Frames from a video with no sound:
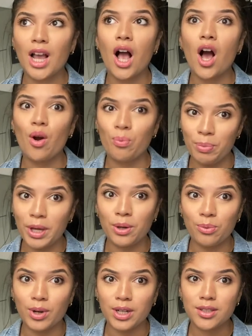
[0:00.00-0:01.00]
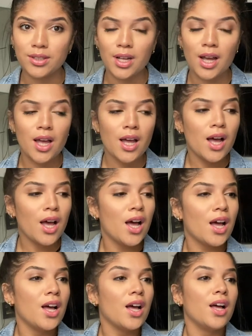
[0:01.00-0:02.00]
A big one.
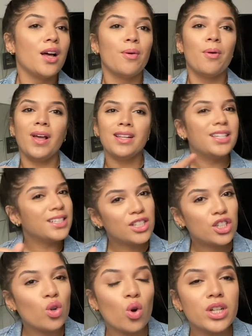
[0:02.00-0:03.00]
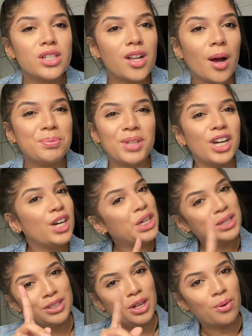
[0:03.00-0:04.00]
Does the story stop
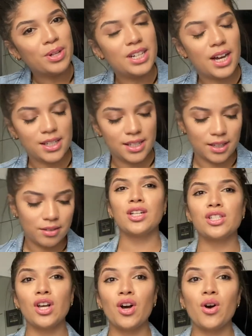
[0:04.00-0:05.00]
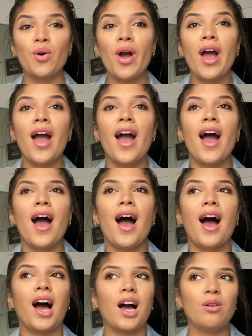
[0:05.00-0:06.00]
there? No, it doesn't. So
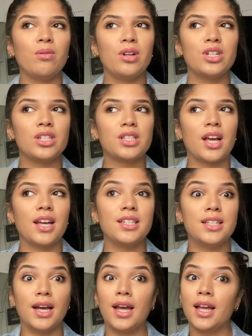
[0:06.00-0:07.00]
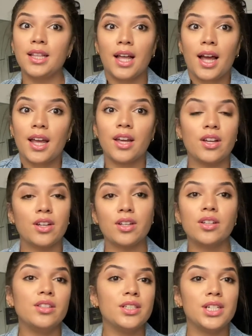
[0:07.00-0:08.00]
I was just like, dang, like,
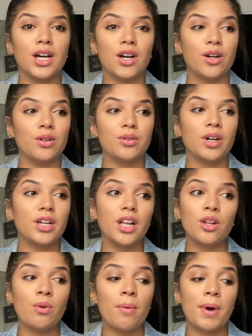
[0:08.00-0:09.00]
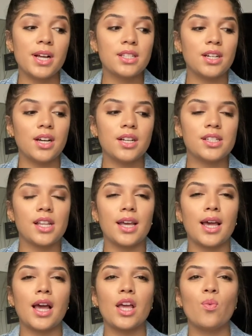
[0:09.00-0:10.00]
you know, another one bites the dust.
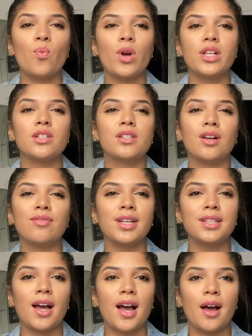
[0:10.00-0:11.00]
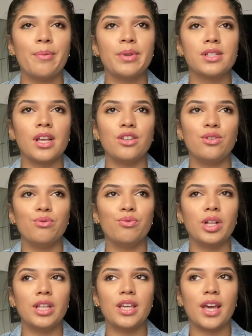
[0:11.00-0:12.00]
Like, when stuff like that happens, like, you
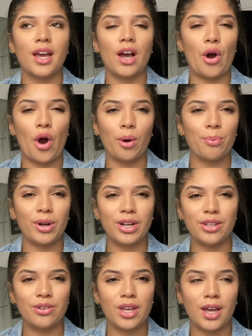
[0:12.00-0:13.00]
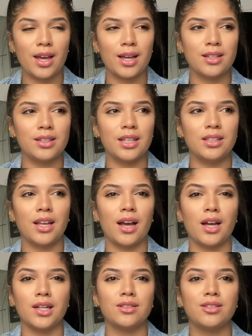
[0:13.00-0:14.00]
really can't harp on it. You can't let
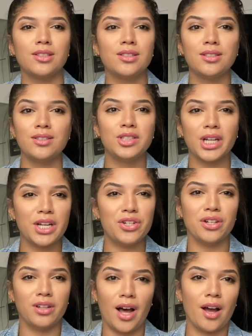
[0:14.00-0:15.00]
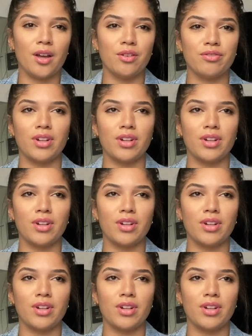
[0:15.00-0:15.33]
that change your life.